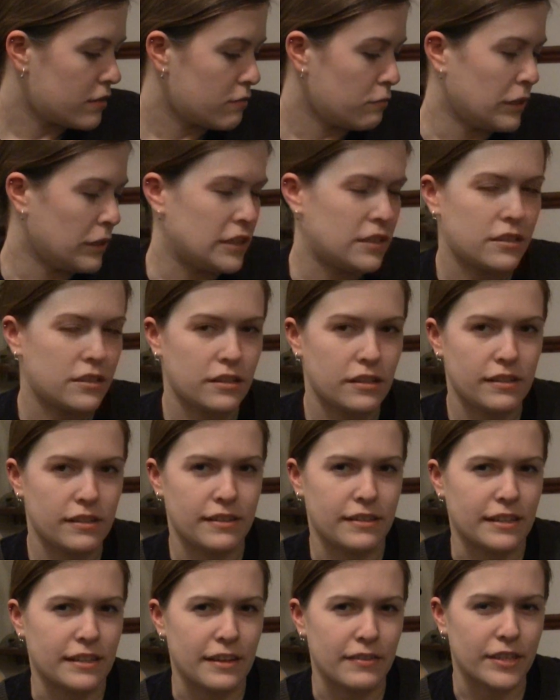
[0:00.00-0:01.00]
which
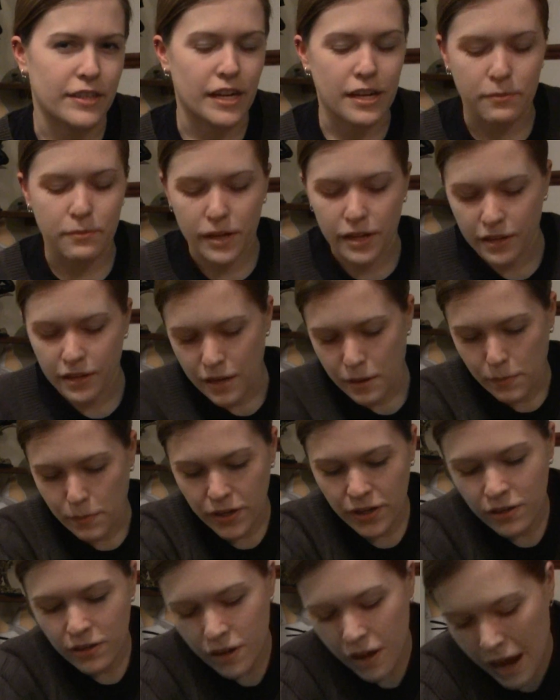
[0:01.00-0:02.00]
is a given anyway.
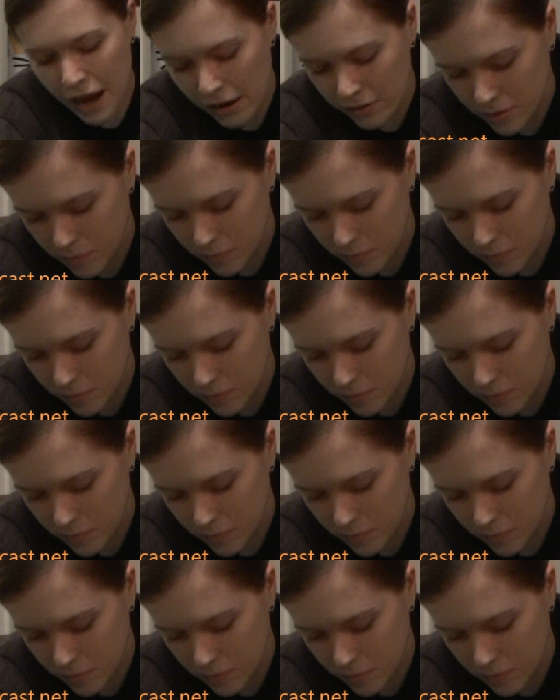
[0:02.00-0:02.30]
But you know how